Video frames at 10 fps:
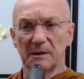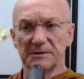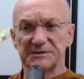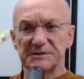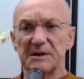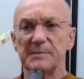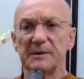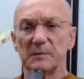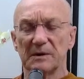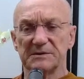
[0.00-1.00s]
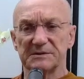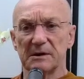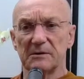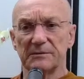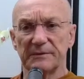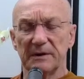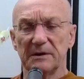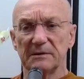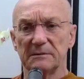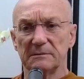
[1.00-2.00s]
steeping oneself
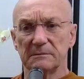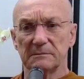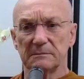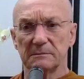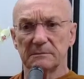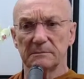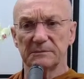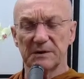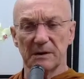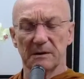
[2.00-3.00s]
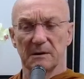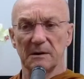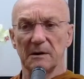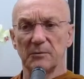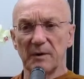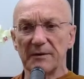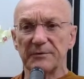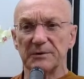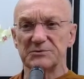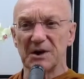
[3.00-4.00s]
in, say, a
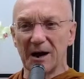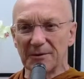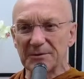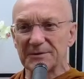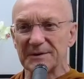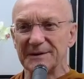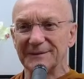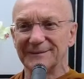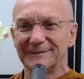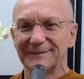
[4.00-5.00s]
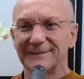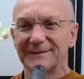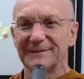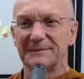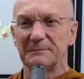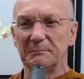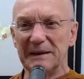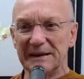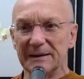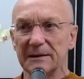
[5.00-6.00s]
refuge other than
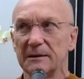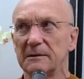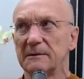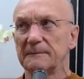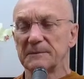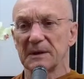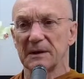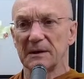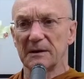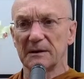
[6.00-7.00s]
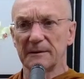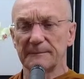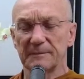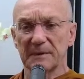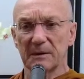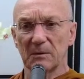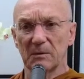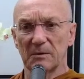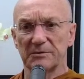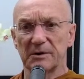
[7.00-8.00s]
me,
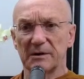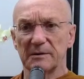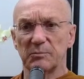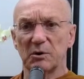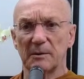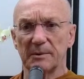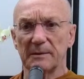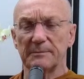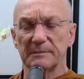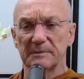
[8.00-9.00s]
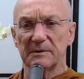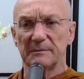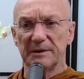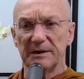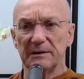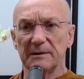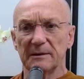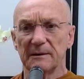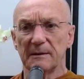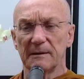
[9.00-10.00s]
or trying to prop up a me,
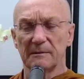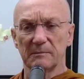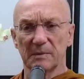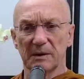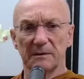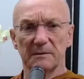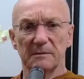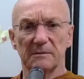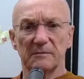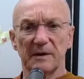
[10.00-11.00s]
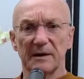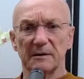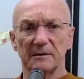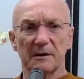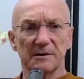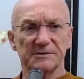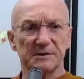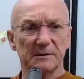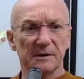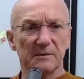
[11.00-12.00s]
but
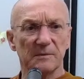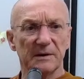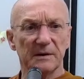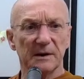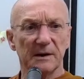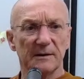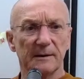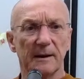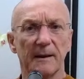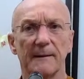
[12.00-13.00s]
recognizing that we can